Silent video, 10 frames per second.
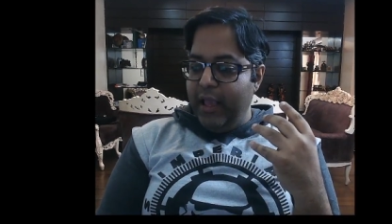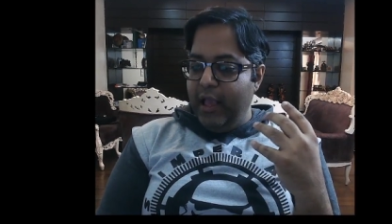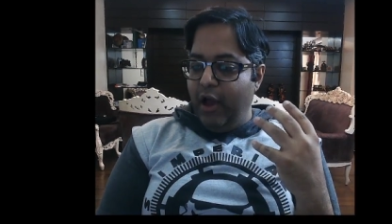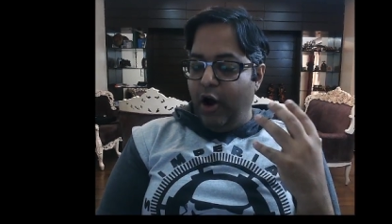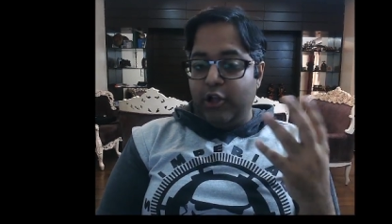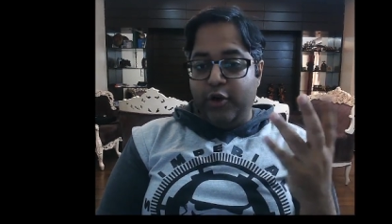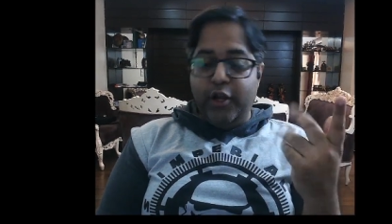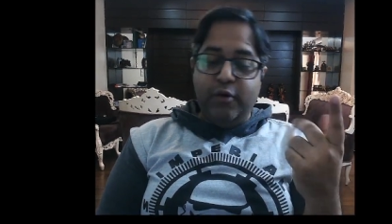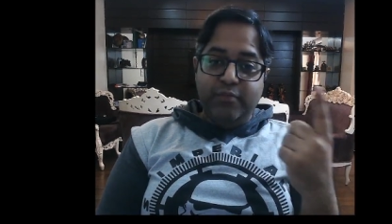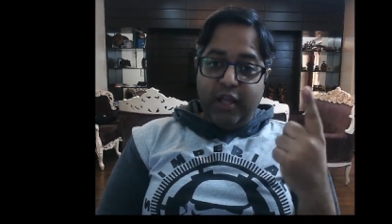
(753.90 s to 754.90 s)
Although
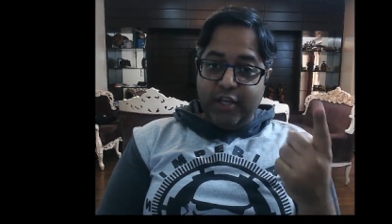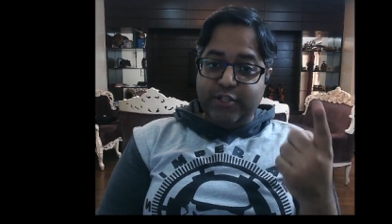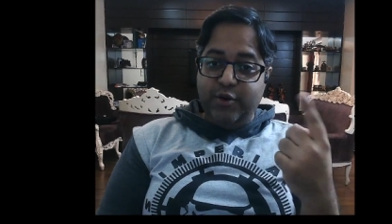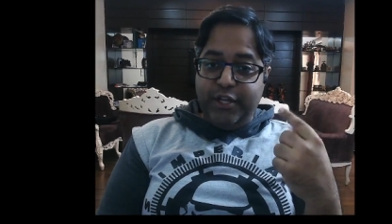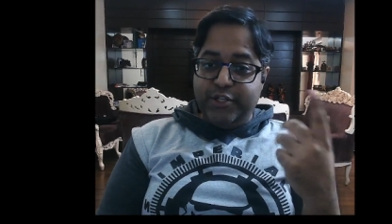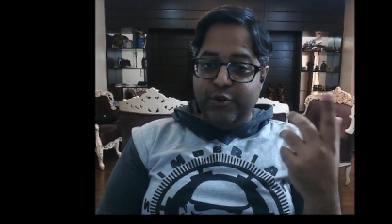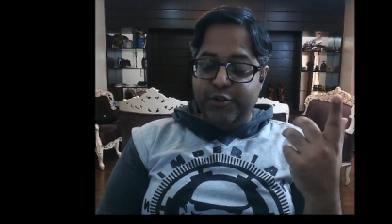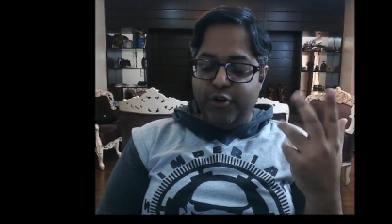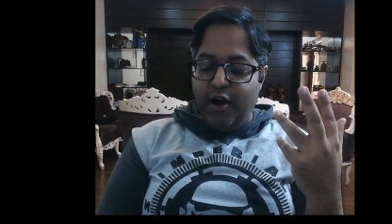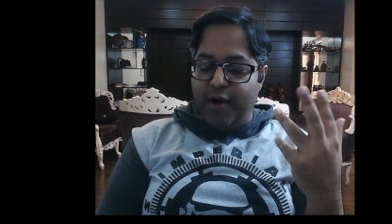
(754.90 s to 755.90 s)
the Custodes do
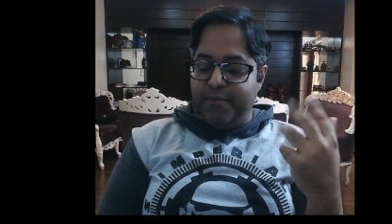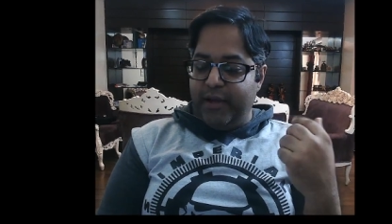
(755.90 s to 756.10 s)
show up